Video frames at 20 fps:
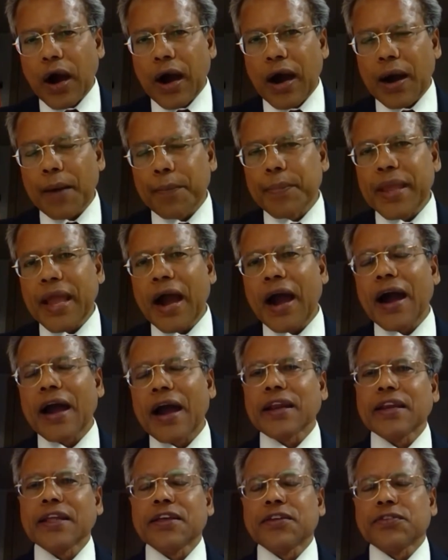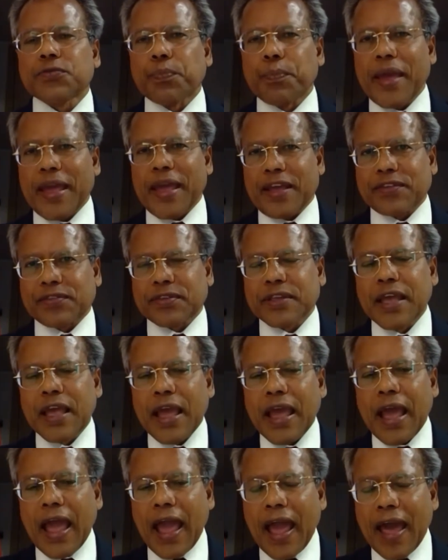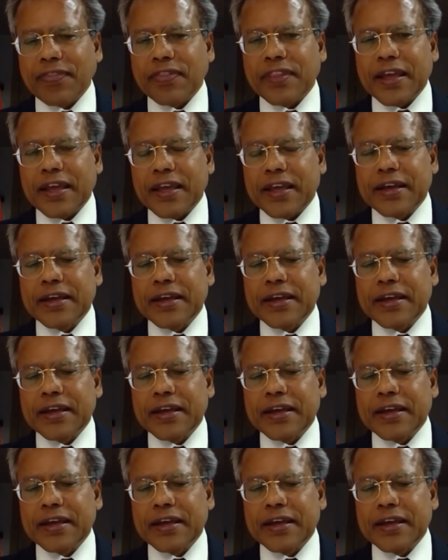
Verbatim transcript: are behind his base and